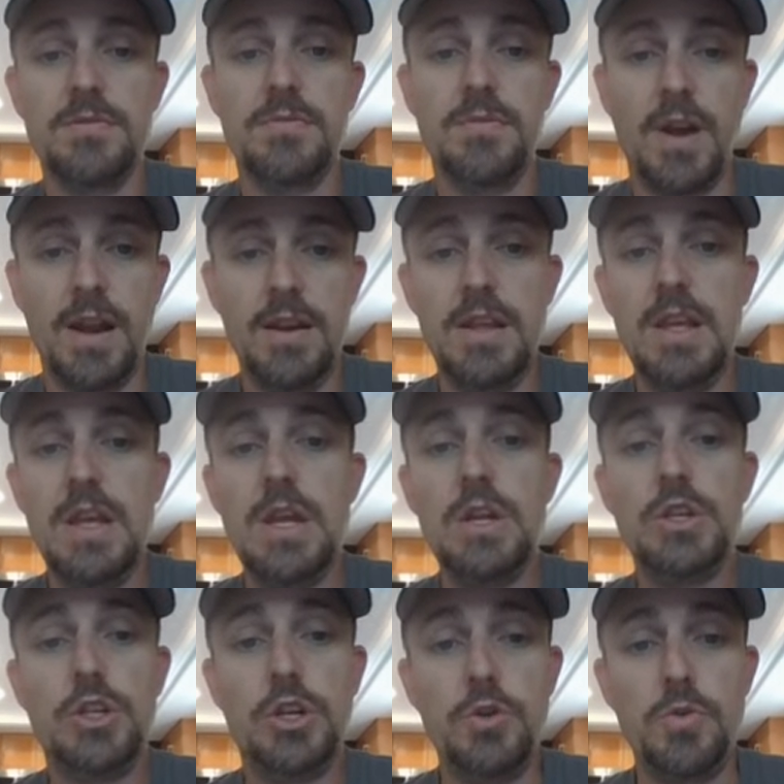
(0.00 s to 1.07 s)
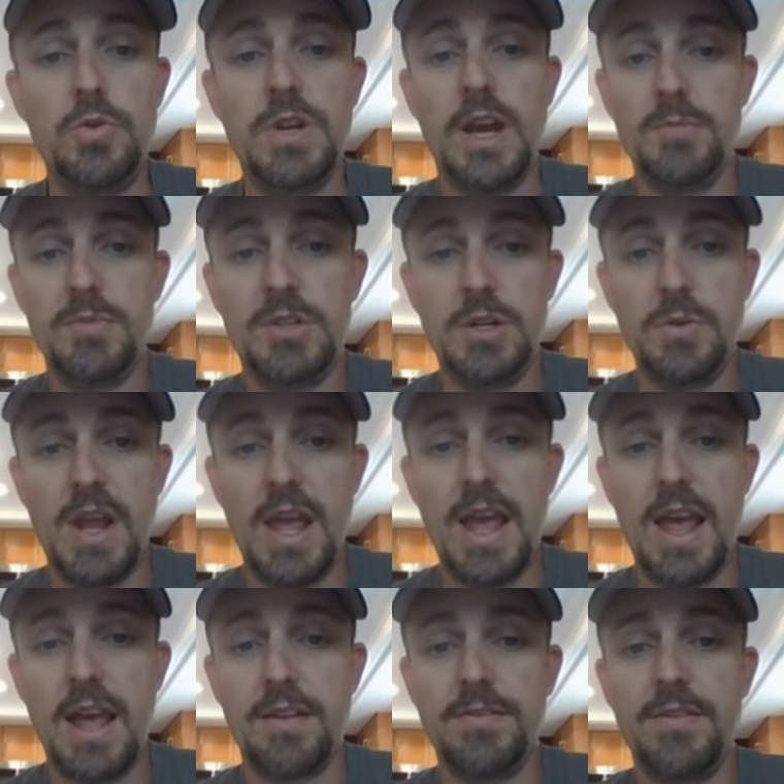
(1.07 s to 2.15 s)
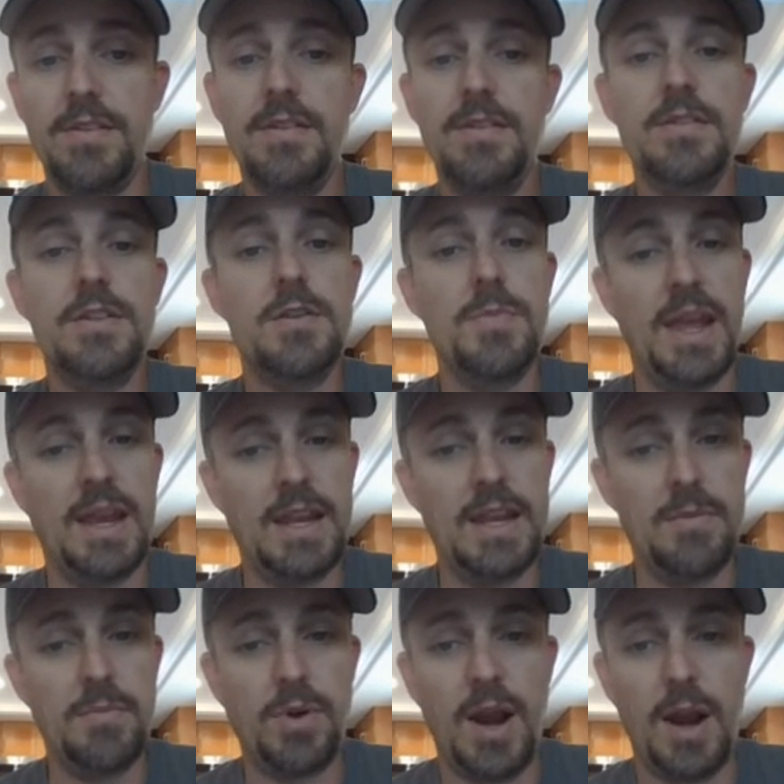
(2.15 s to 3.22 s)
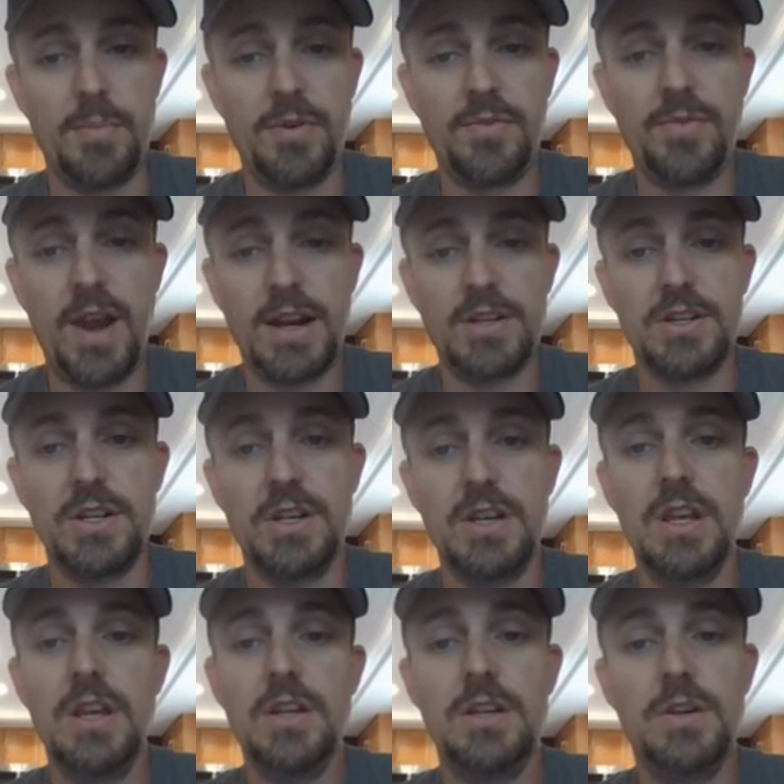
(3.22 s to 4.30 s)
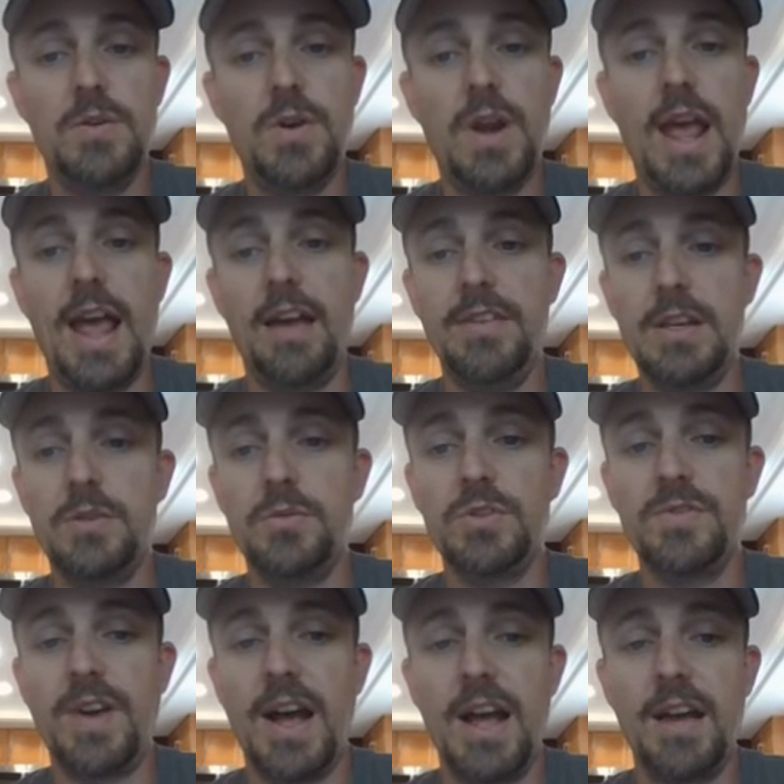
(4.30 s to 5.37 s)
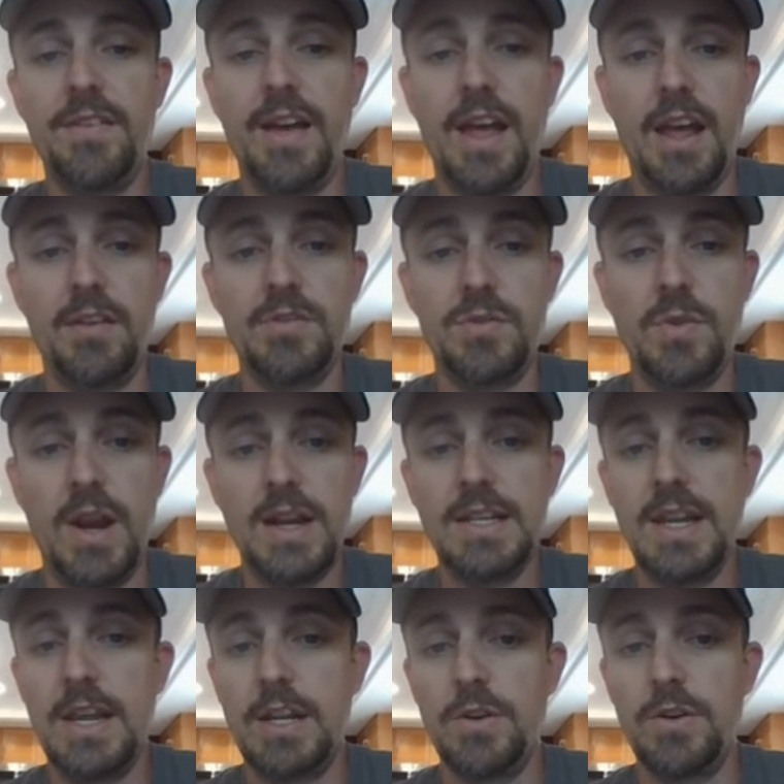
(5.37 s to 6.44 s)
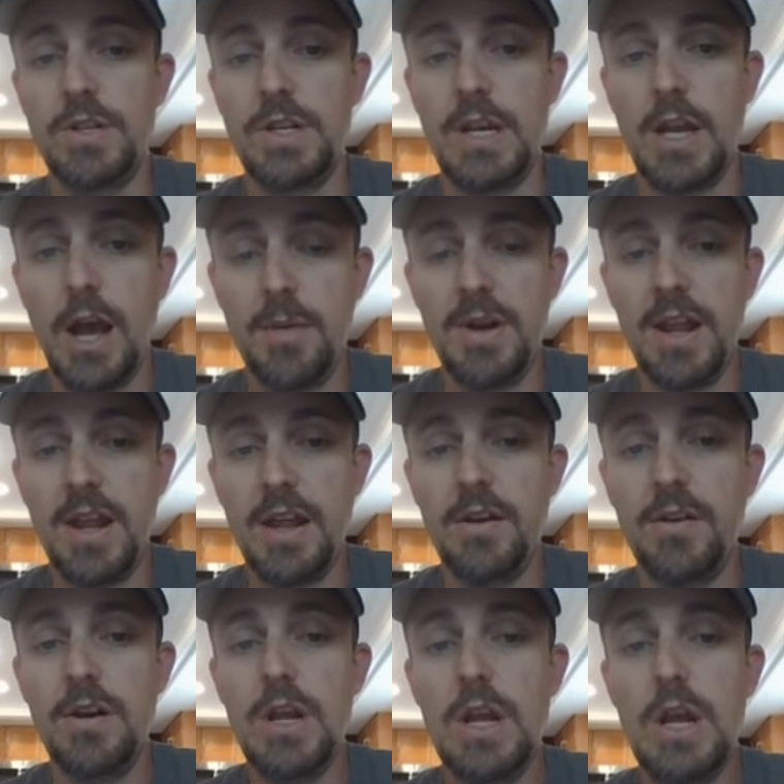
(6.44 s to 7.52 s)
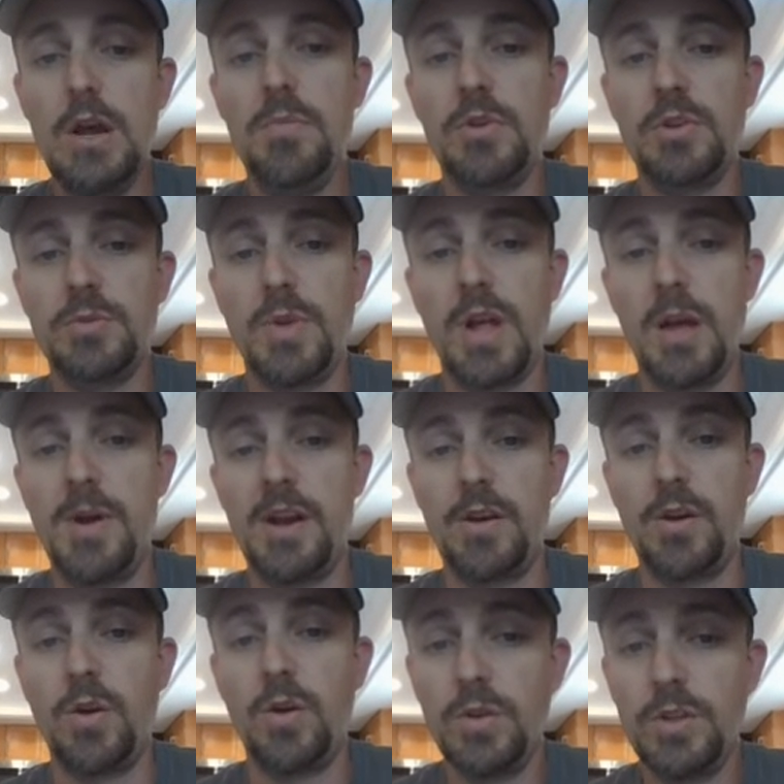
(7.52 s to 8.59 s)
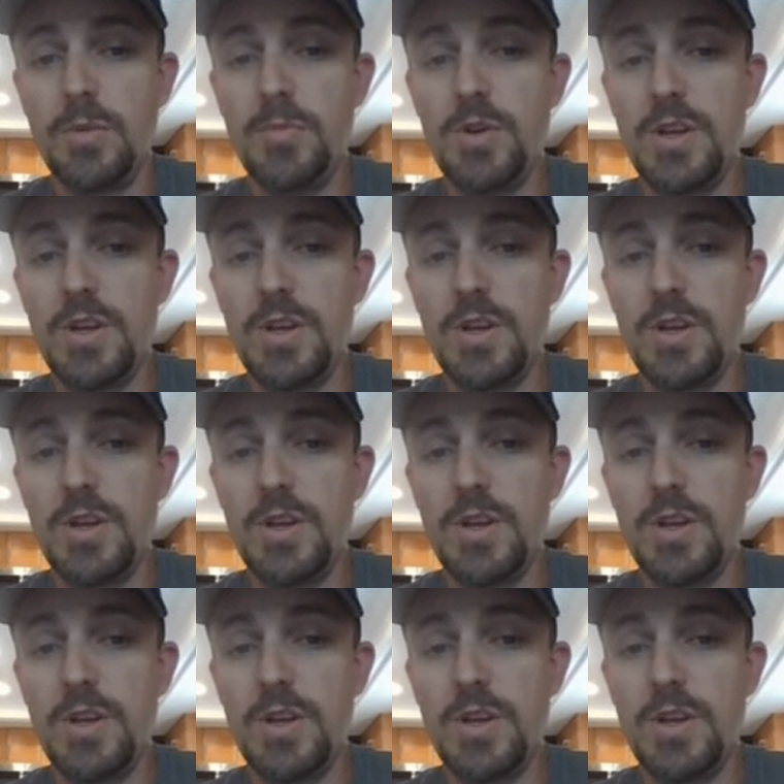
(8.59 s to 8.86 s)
right? 2 times 2.5. You make an improper fraction. 2.5 equals 5 halves, right? Take your denominator, multiply by your whole number,